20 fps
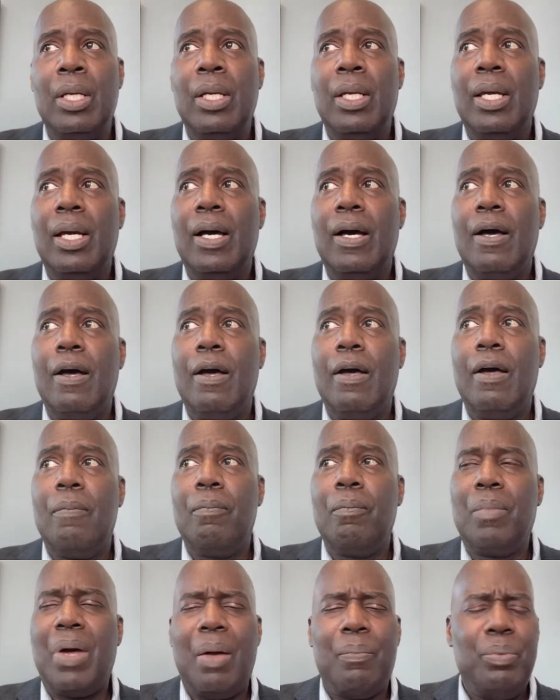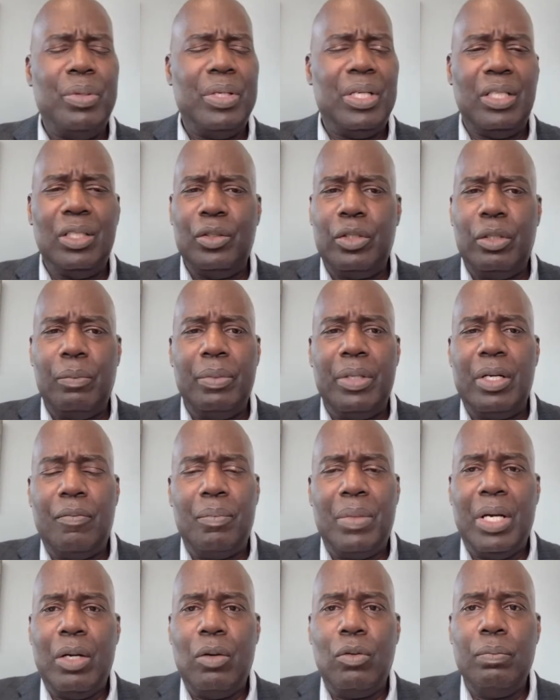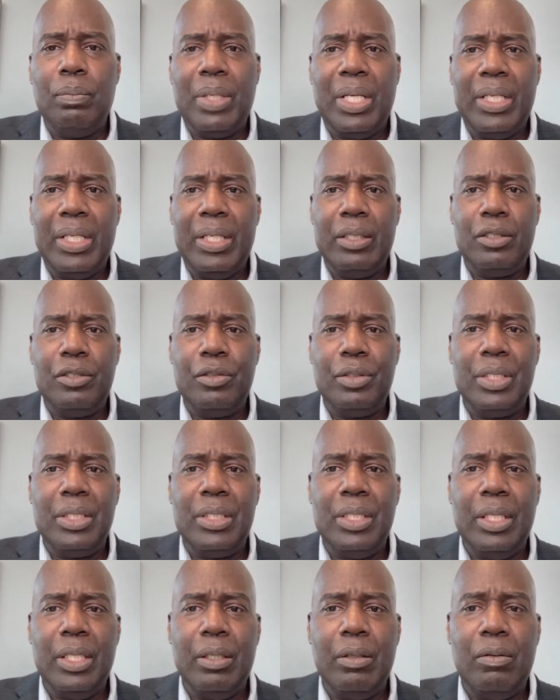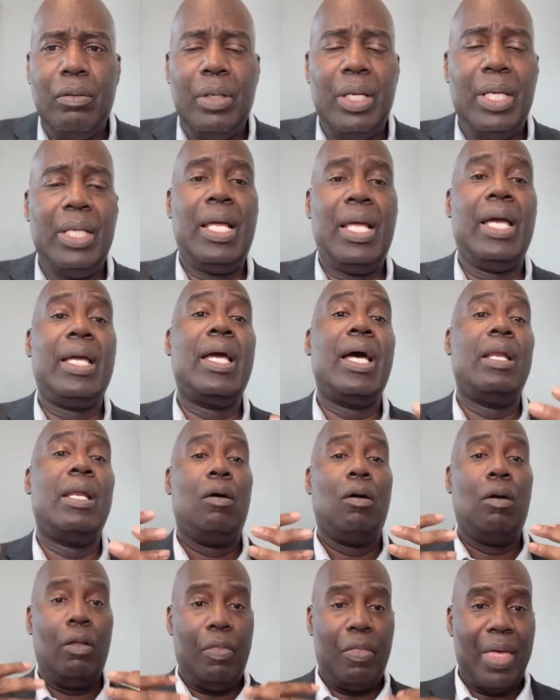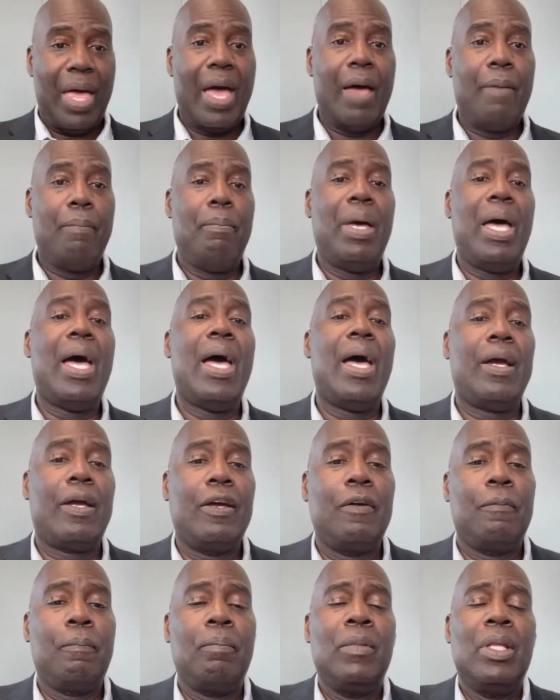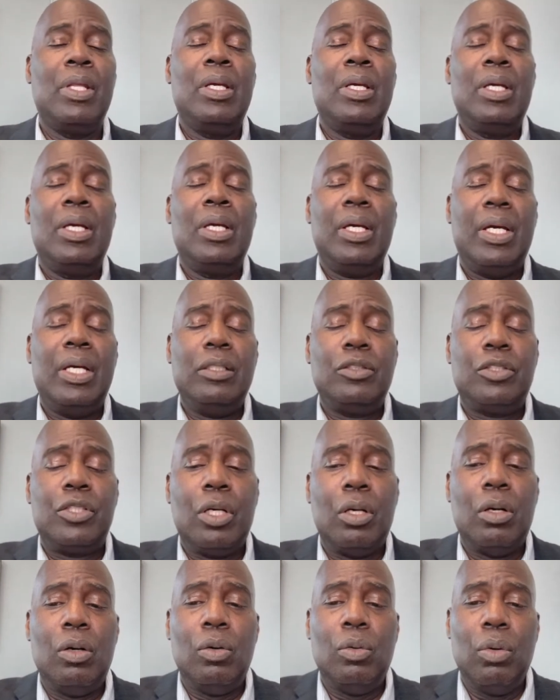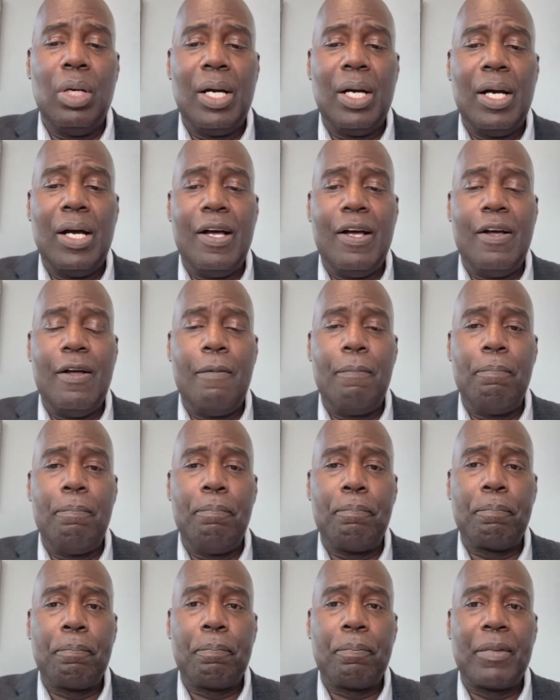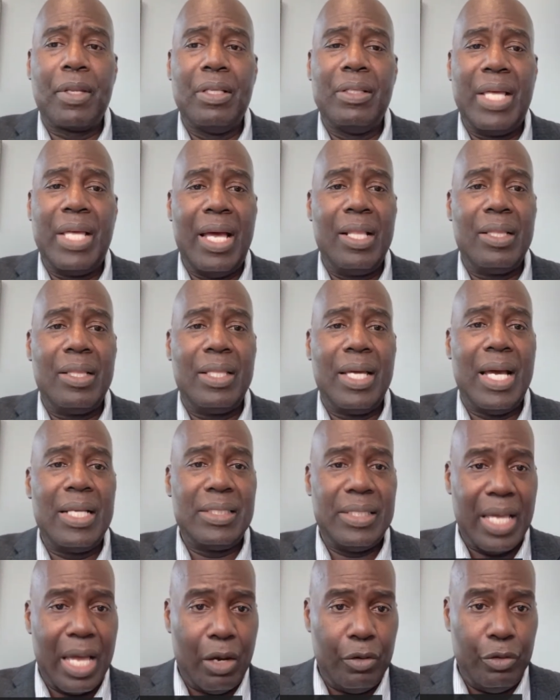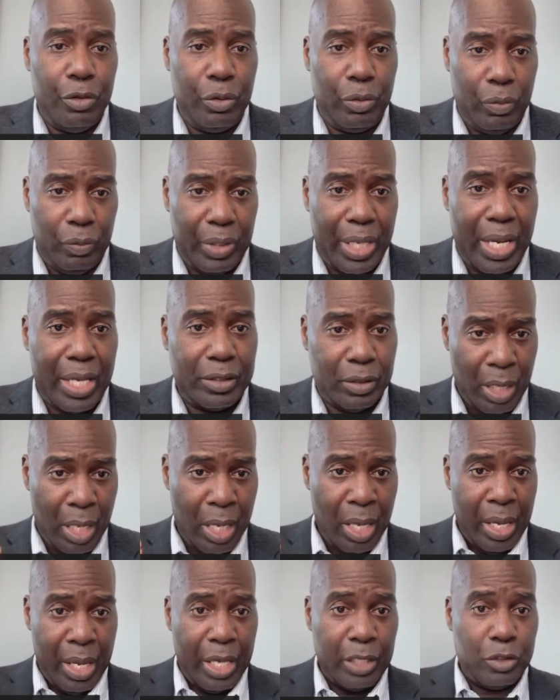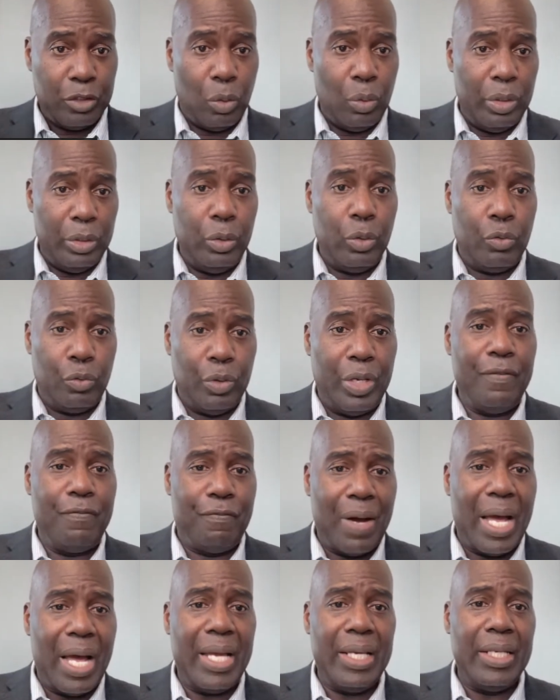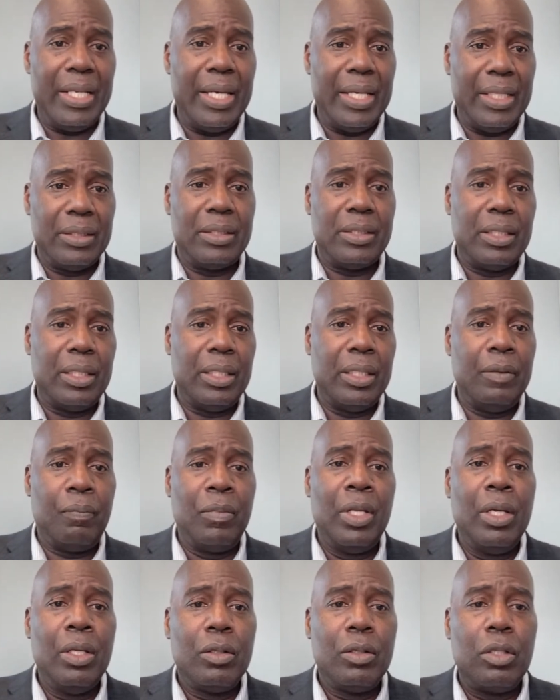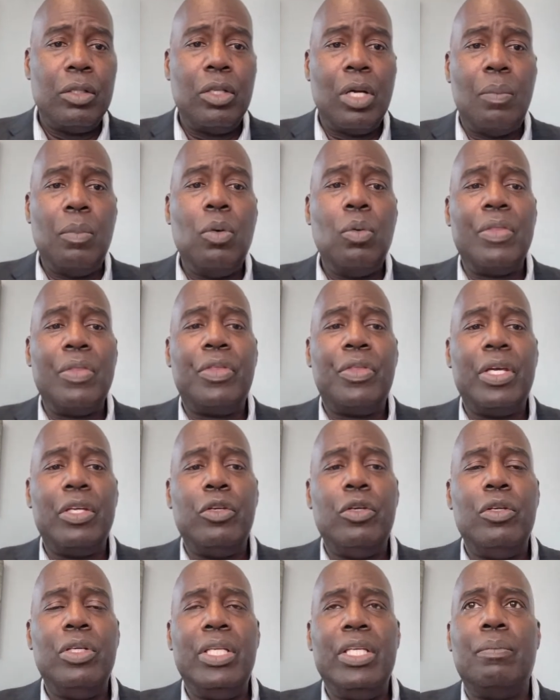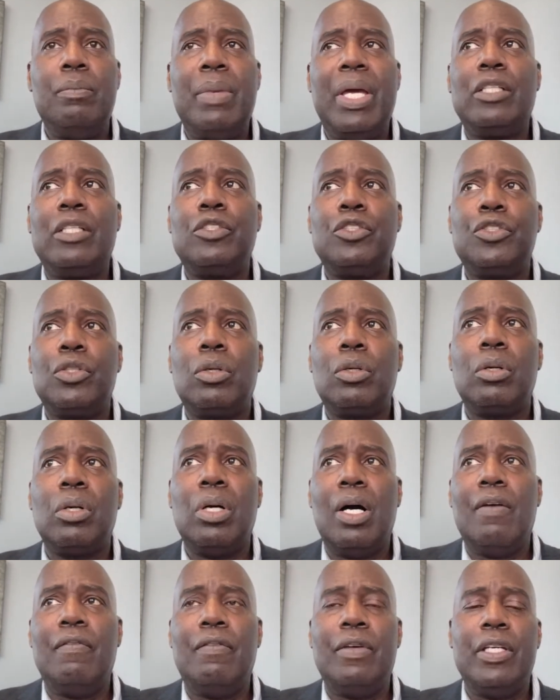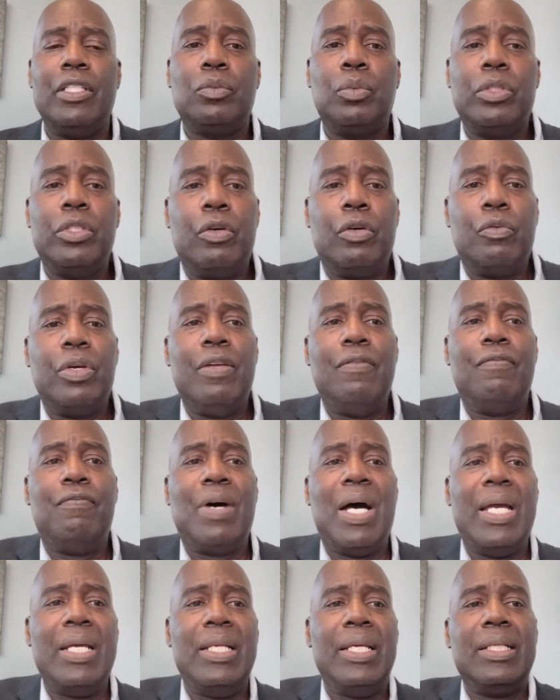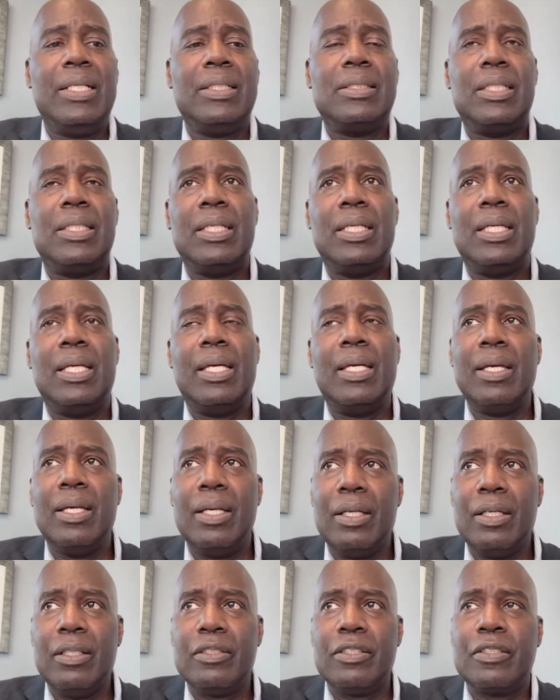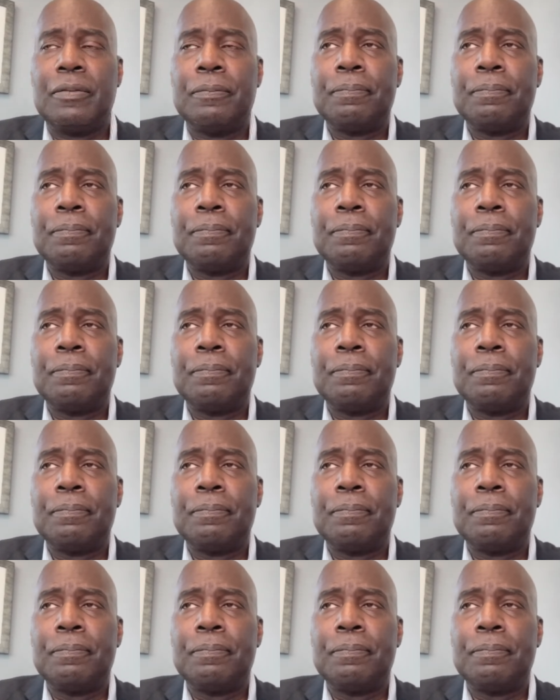I put a little bit of my own money into the deal, and I got all of that back. And so that's how and so when you're refinancing, the #1 thing you need to make sure of is when you're refinancing is